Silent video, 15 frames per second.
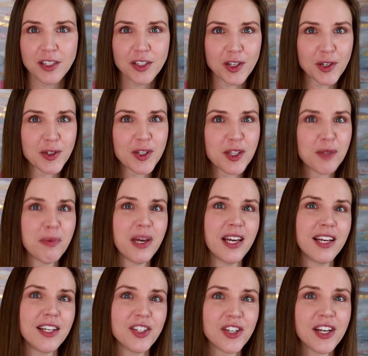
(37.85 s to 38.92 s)
turn to the
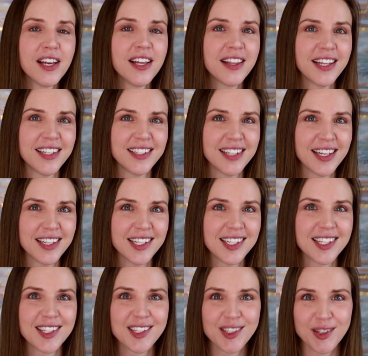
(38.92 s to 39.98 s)
page that
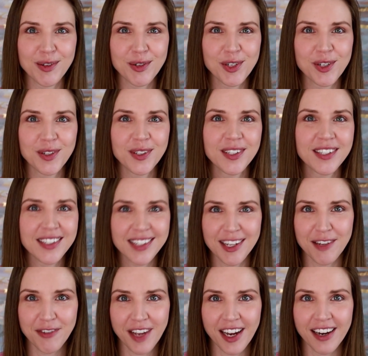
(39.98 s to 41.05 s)
says social
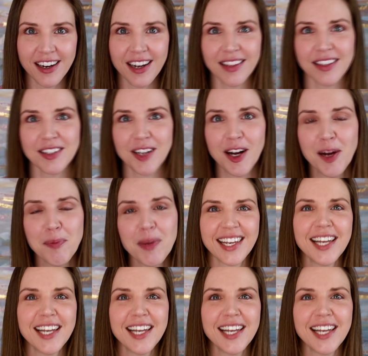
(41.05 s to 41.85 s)
self-care at the top.